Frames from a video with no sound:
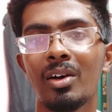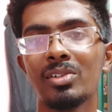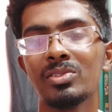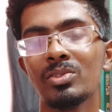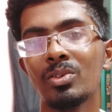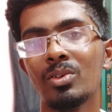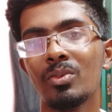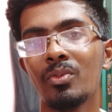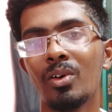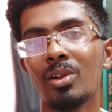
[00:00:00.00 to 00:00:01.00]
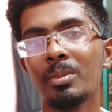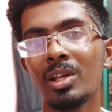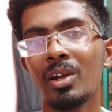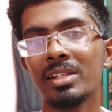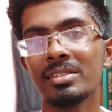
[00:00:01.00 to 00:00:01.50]
also follow me
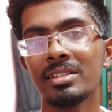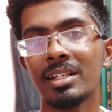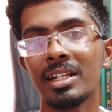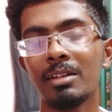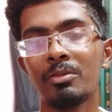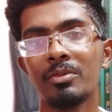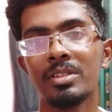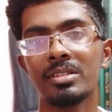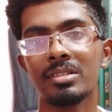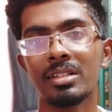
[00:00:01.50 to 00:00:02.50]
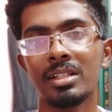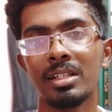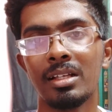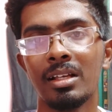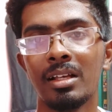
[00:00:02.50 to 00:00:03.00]
on Instagram, which
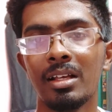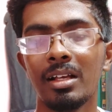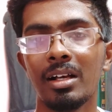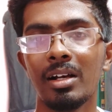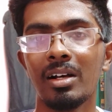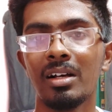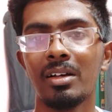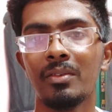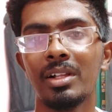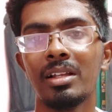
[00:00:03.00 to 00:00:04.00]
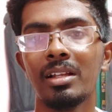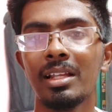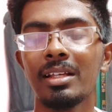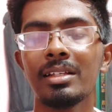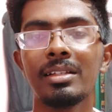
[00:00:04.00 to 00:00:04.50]
I will
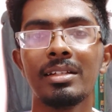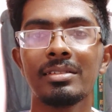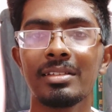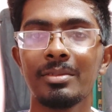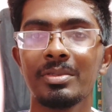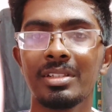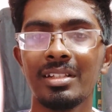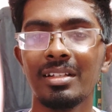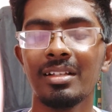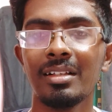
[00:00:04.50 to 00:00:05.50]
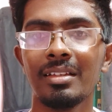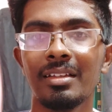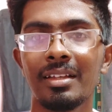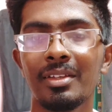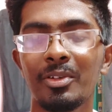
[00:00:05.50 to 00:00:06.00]
link in the description.
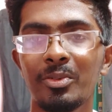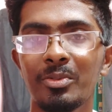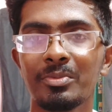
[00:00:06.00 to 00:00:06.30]
Thank you.